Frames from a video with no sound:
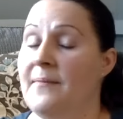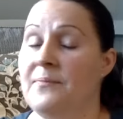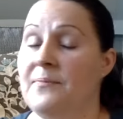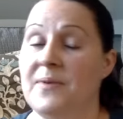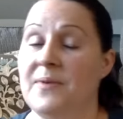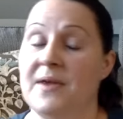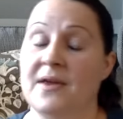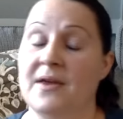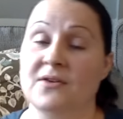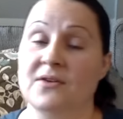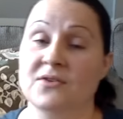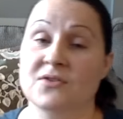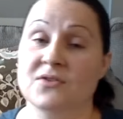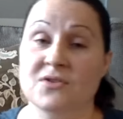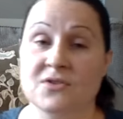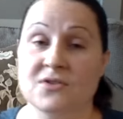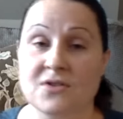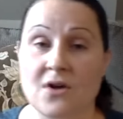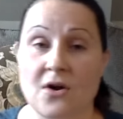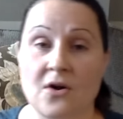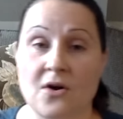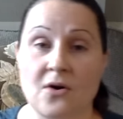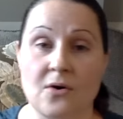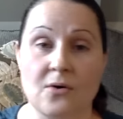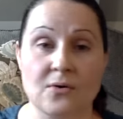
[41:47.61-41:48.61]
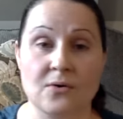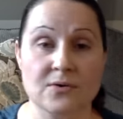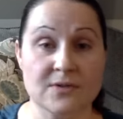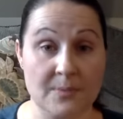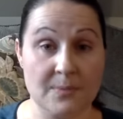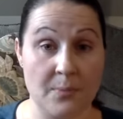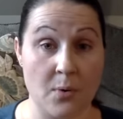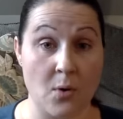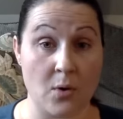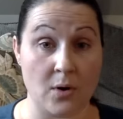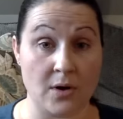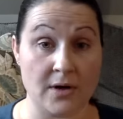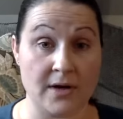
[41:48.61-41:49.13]
being so
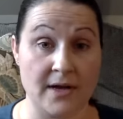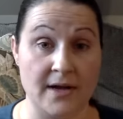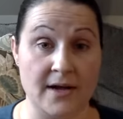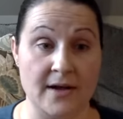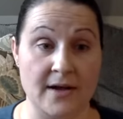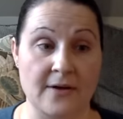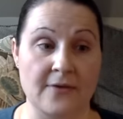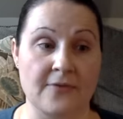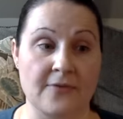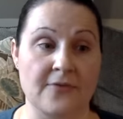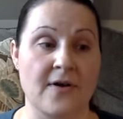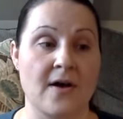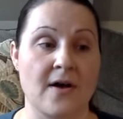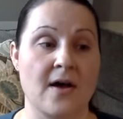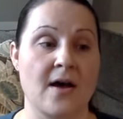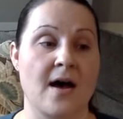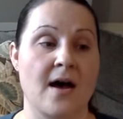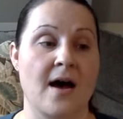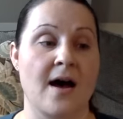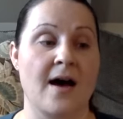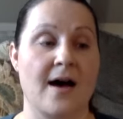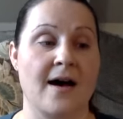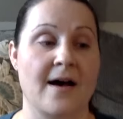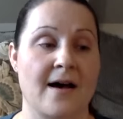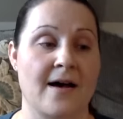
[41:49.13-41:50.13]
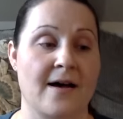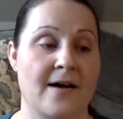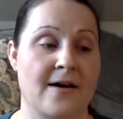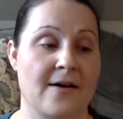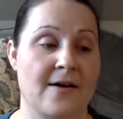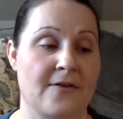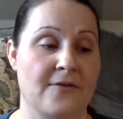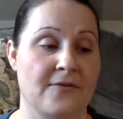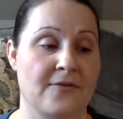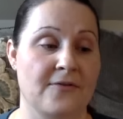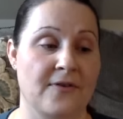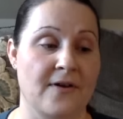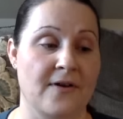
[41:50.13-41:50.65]
supportive
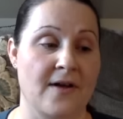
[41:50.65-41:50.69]
of